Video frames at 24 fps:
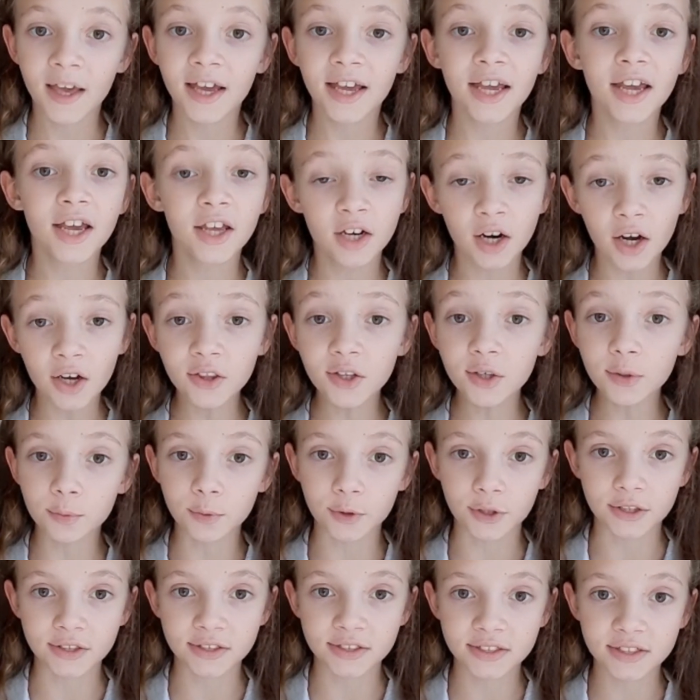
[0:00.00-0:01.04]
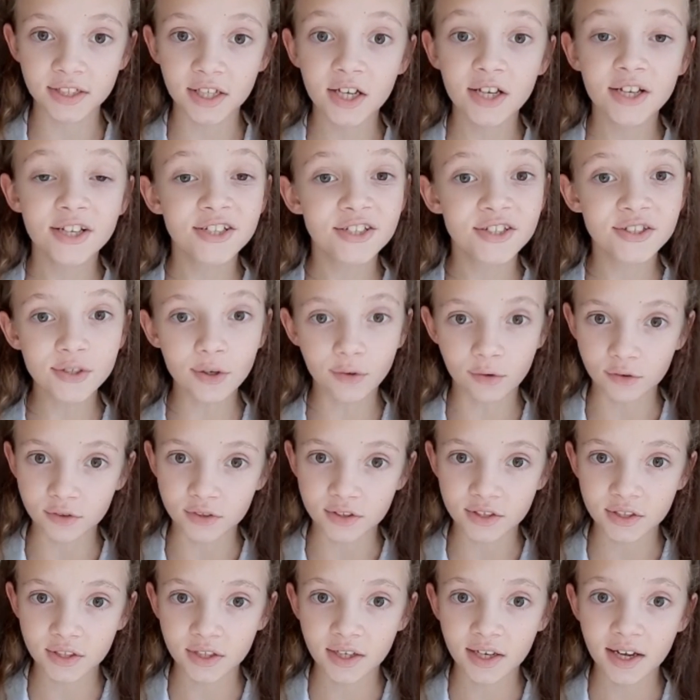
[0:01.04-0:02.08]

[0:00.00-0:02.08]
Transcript: In other words, salt